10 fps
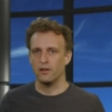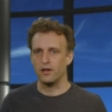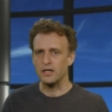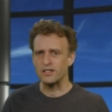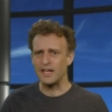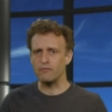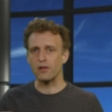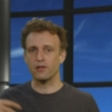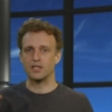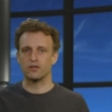There are
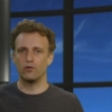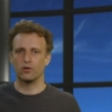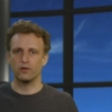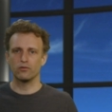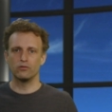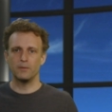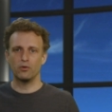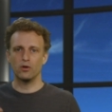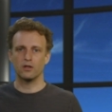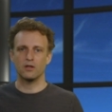several such workers who
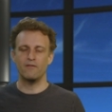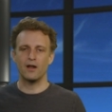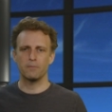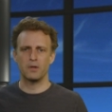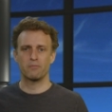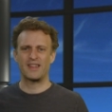reported developing